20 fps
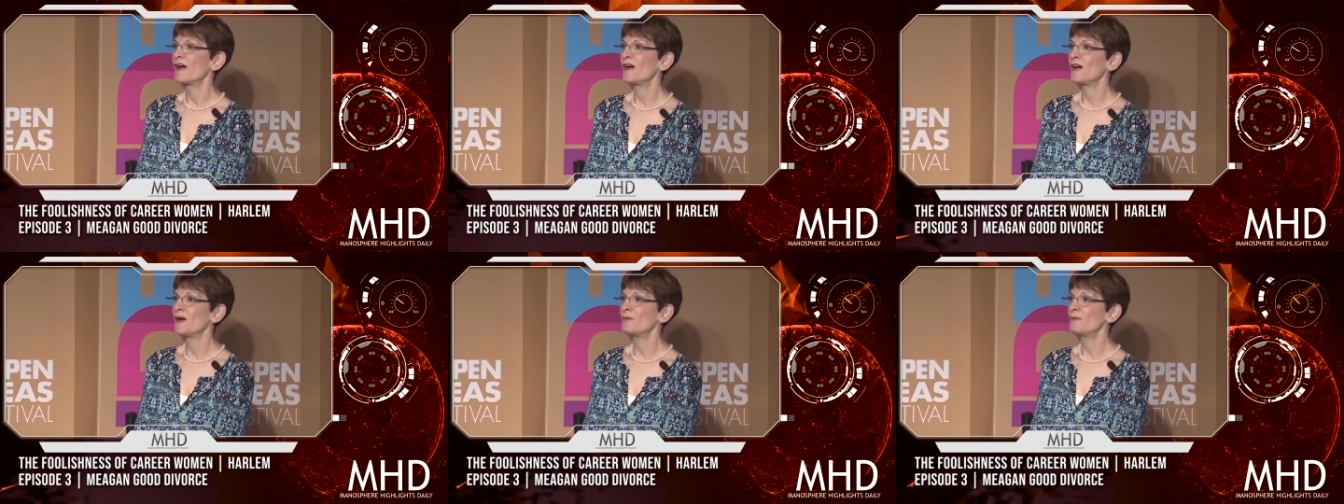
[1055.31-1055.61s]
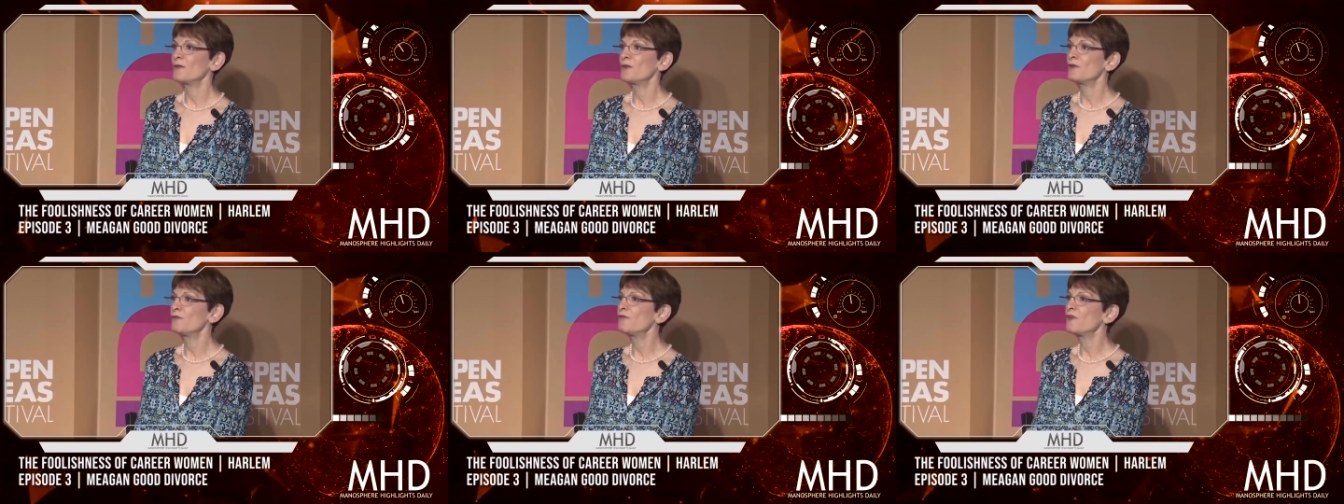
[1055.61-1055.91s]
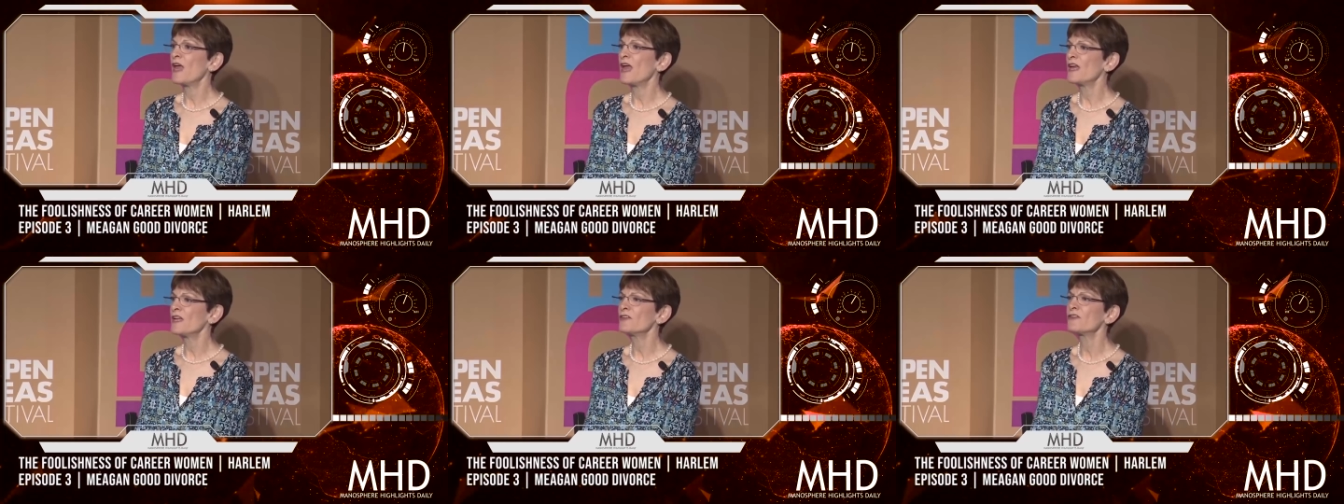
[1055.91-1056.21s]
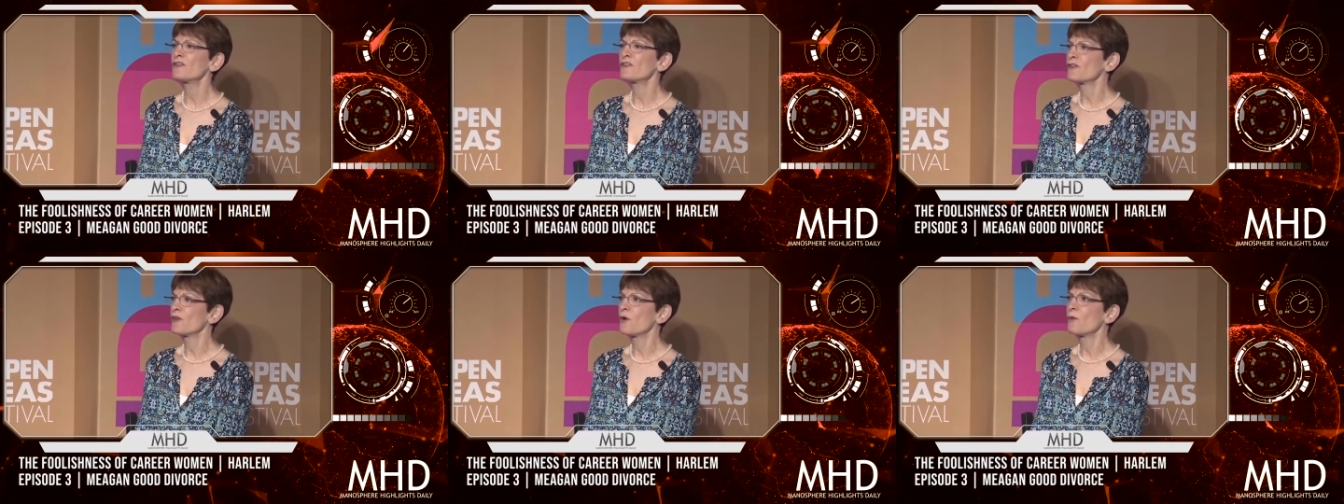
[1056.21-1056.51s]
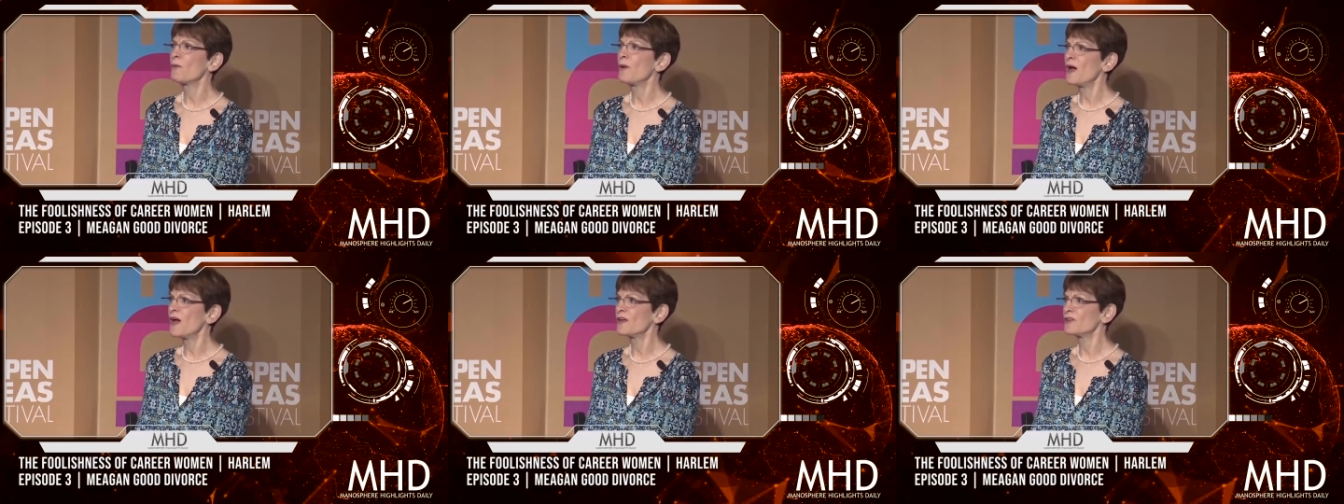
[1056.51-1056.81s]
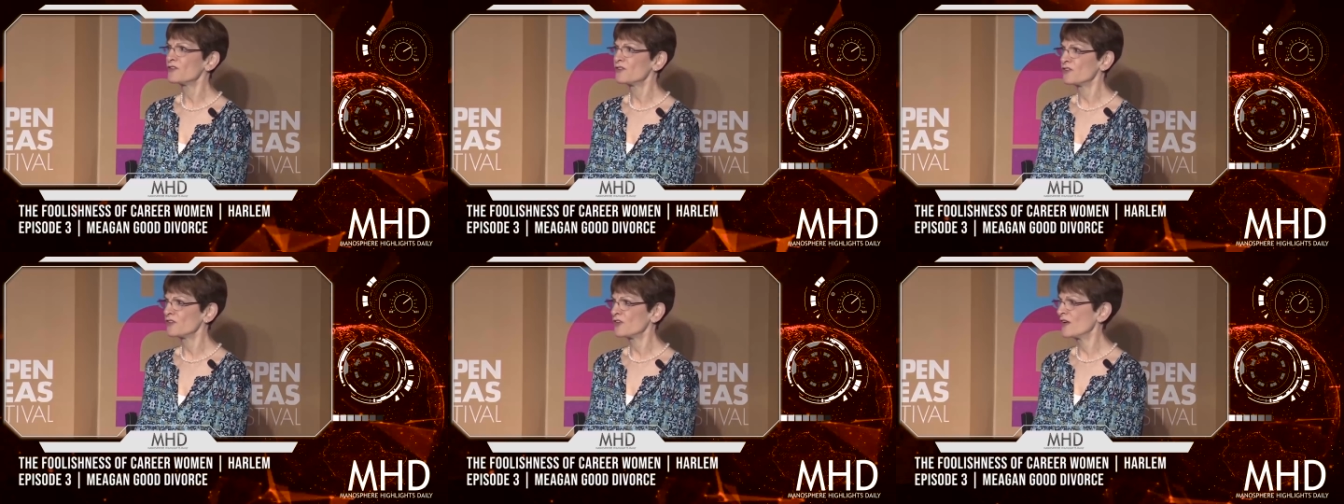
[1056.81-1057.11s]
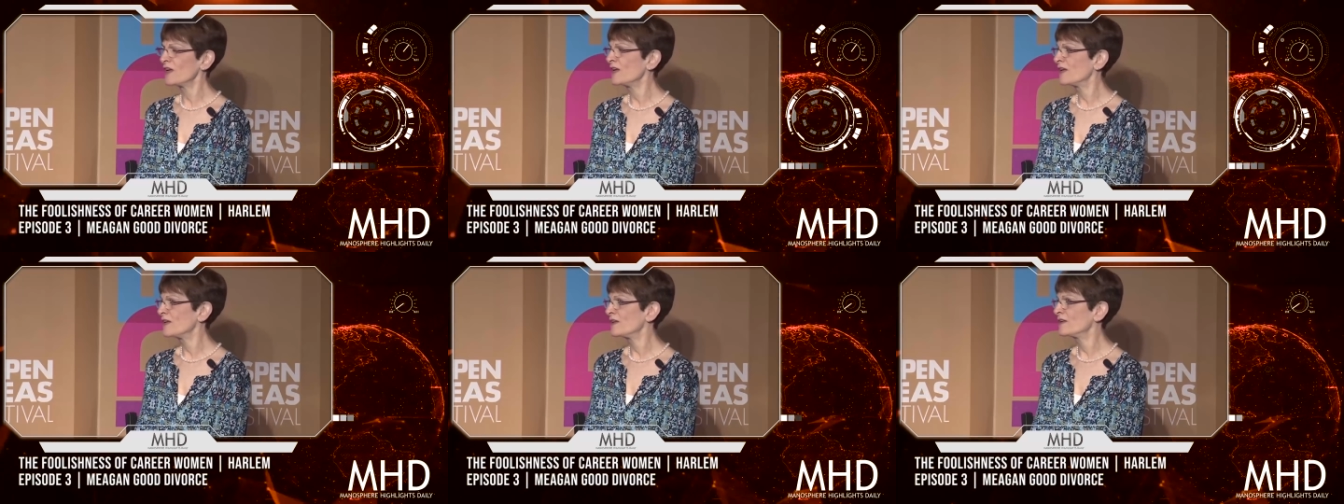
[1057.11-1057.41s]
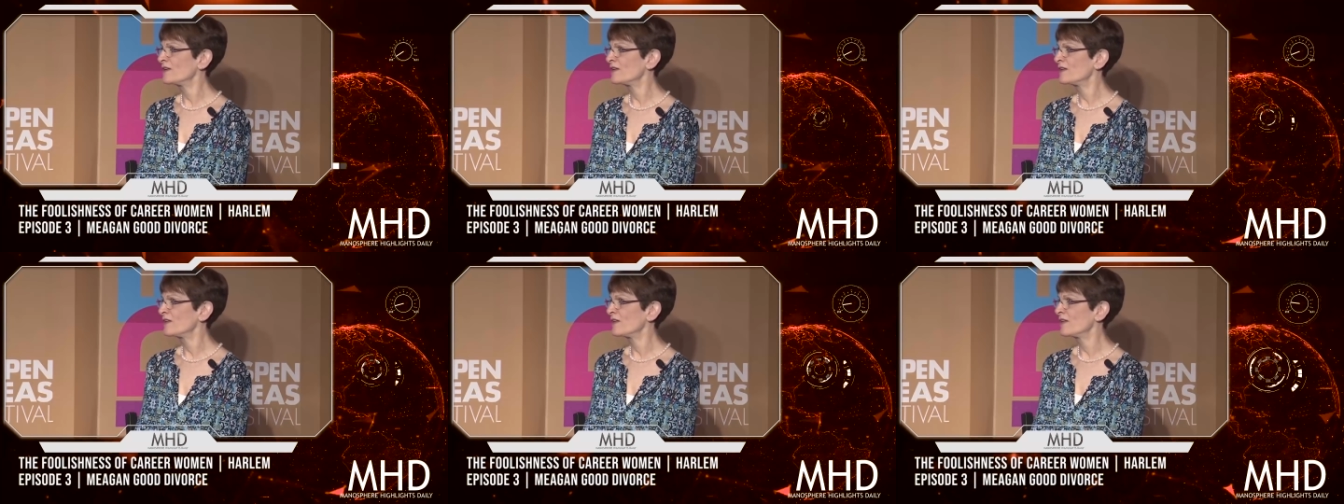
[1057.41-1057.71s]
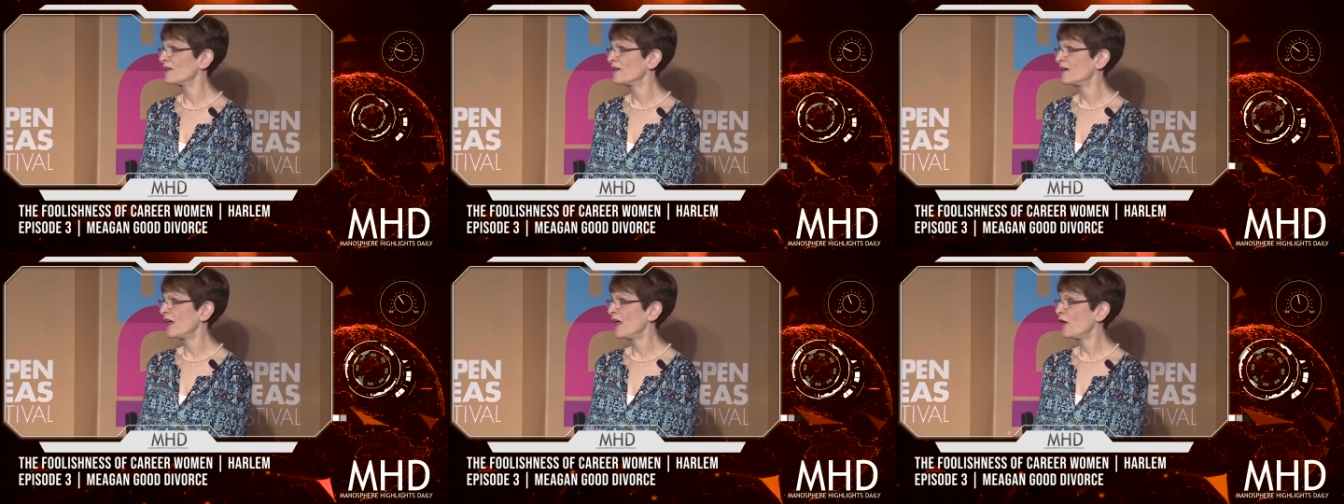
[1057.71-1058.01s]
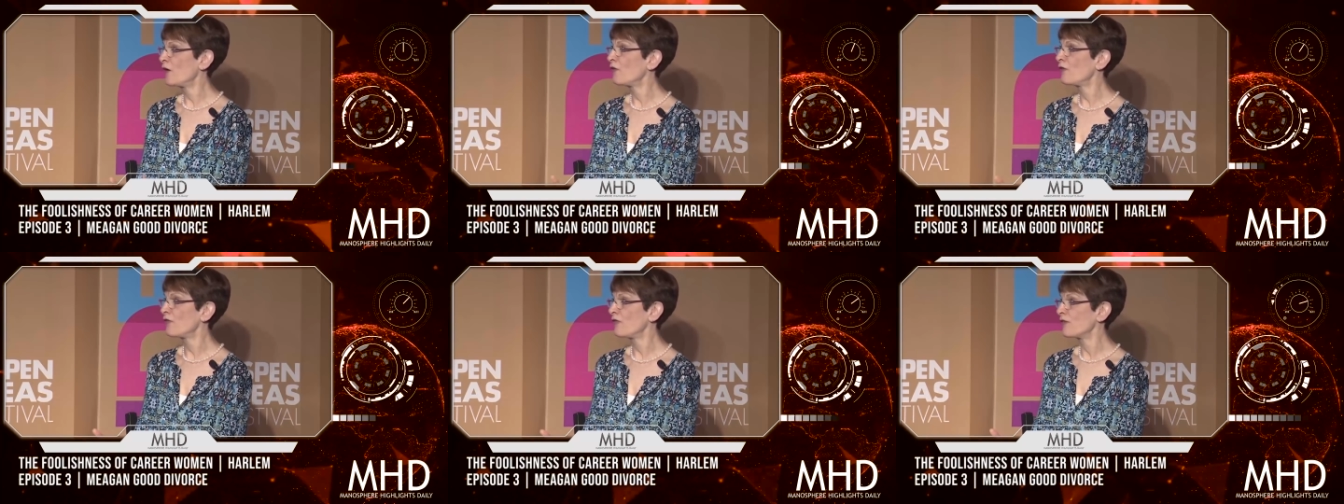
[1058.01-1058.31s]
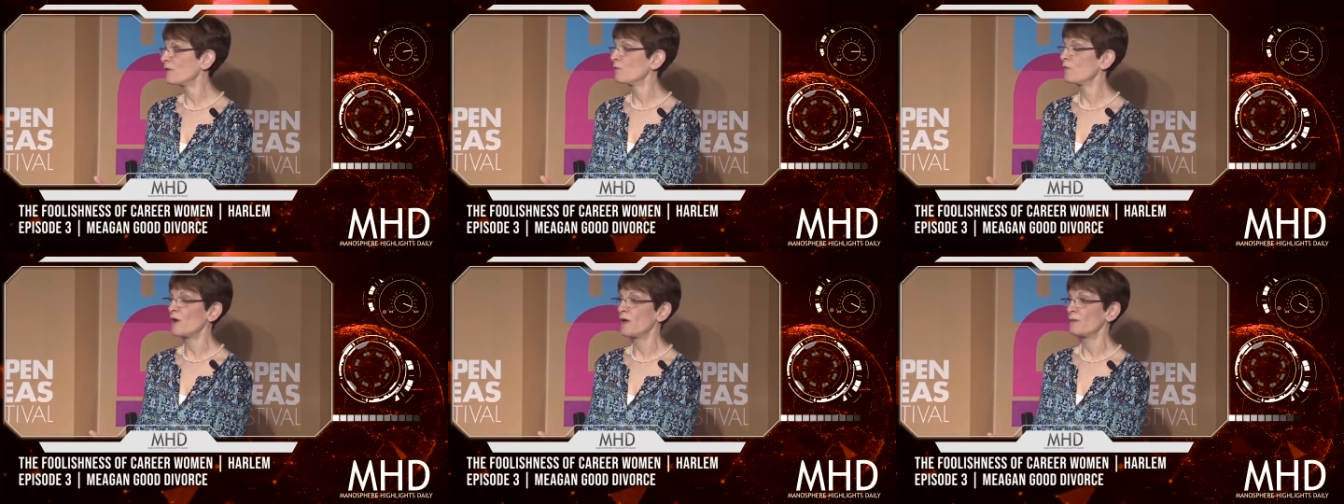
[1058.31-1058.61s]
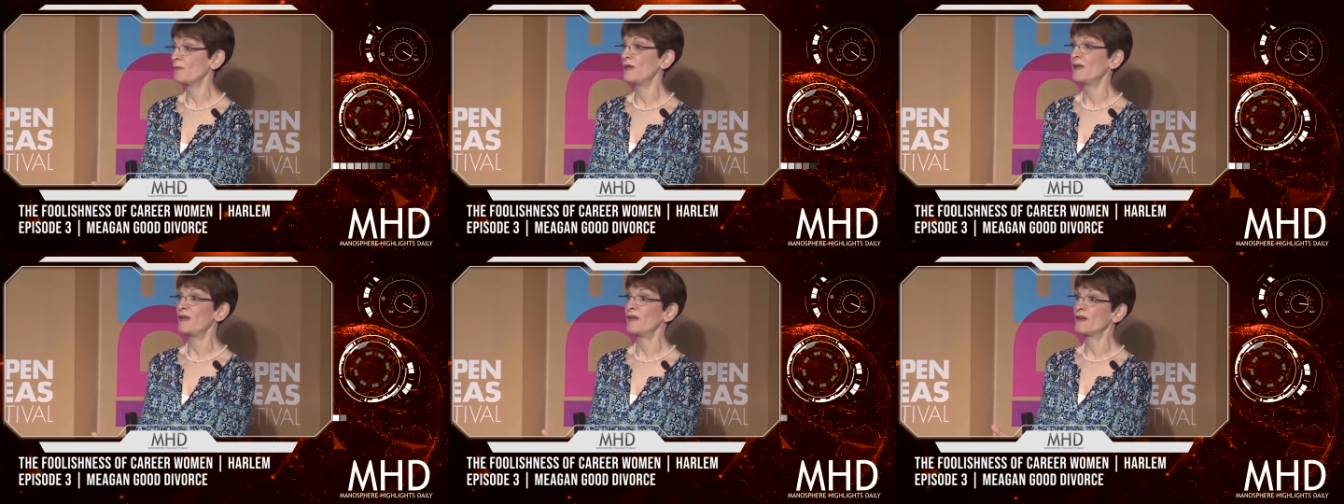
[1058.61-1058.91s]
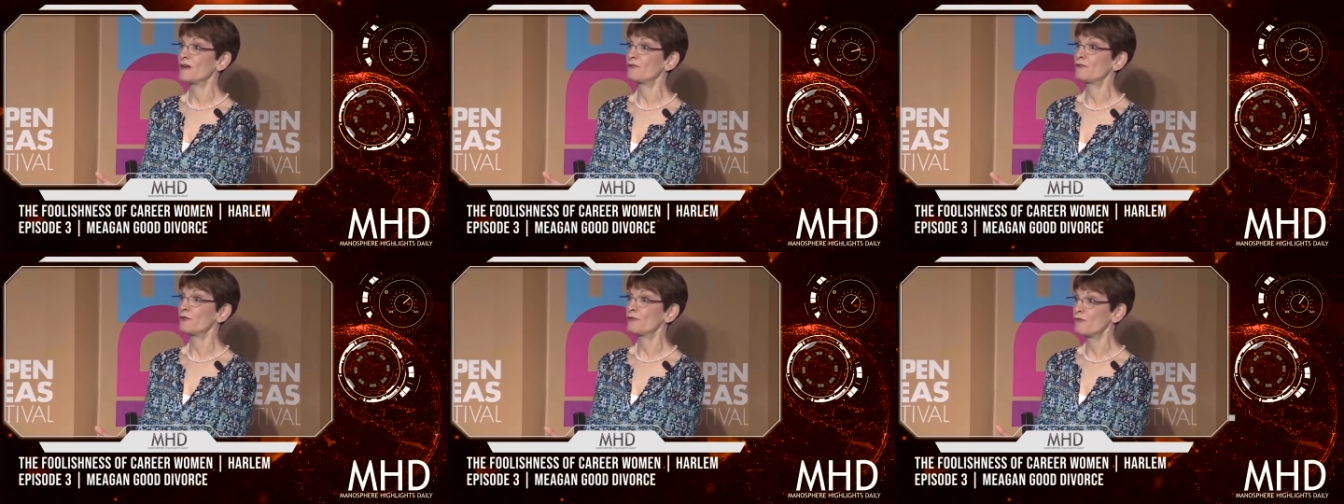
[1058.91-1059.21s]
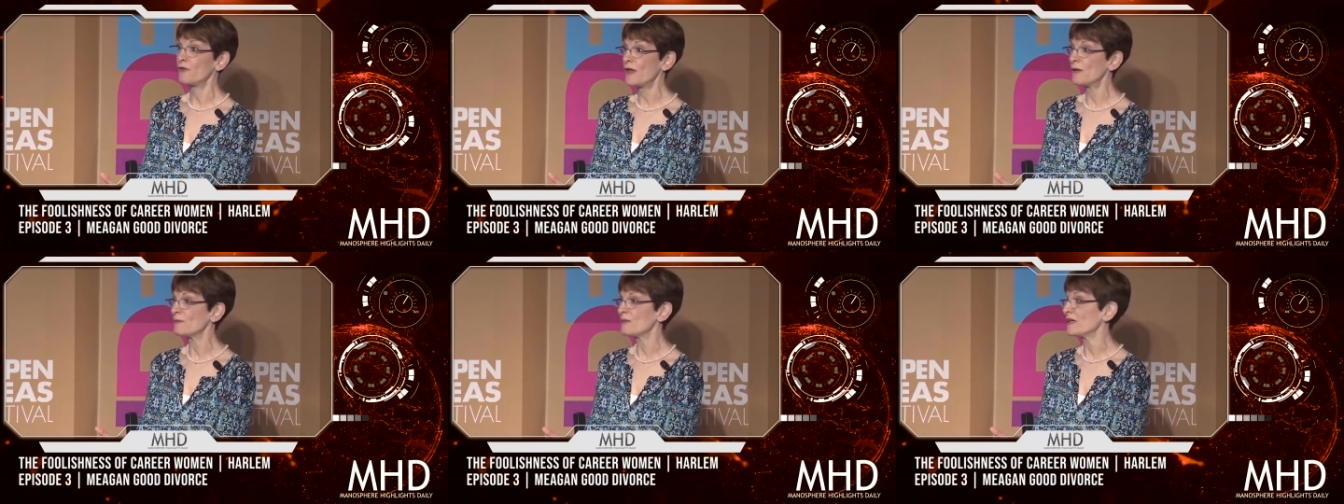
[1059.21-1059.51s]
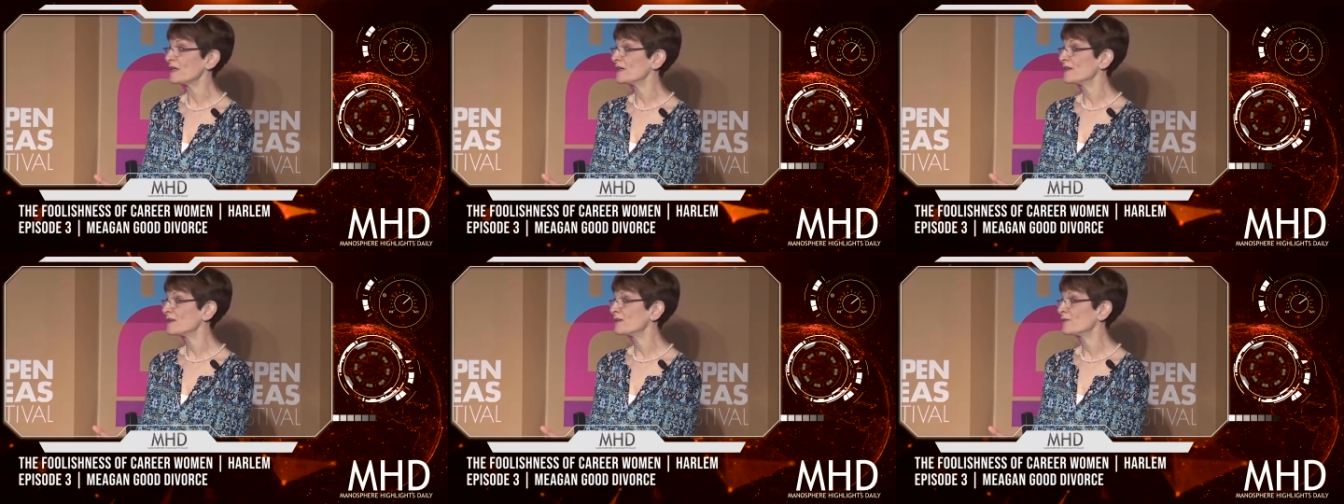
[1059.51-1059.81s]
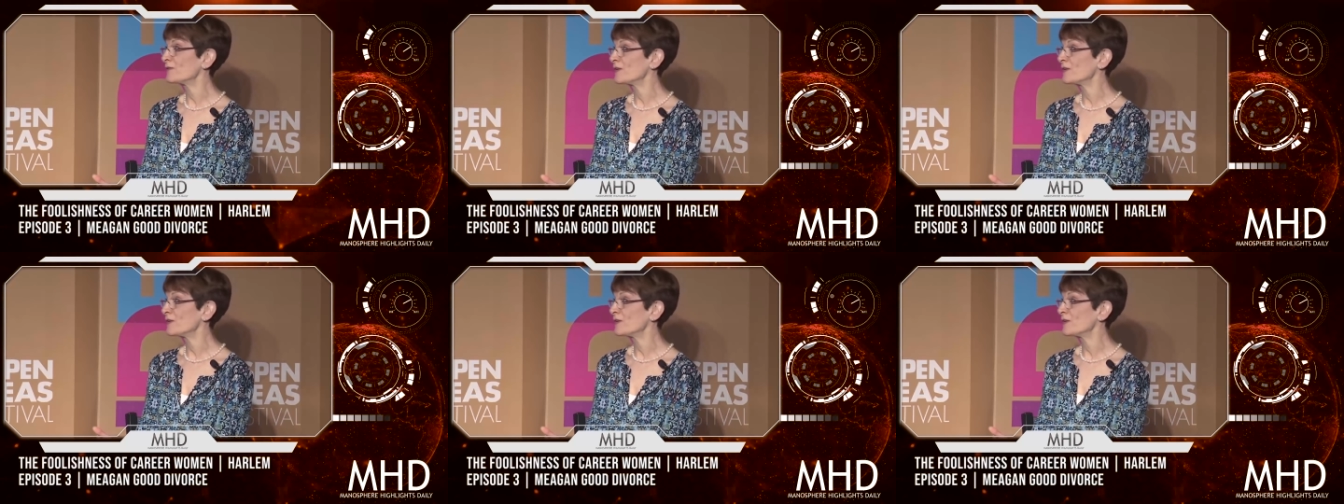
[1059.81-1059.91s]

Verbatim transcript: um, you've gained so much in the health and well being of your family,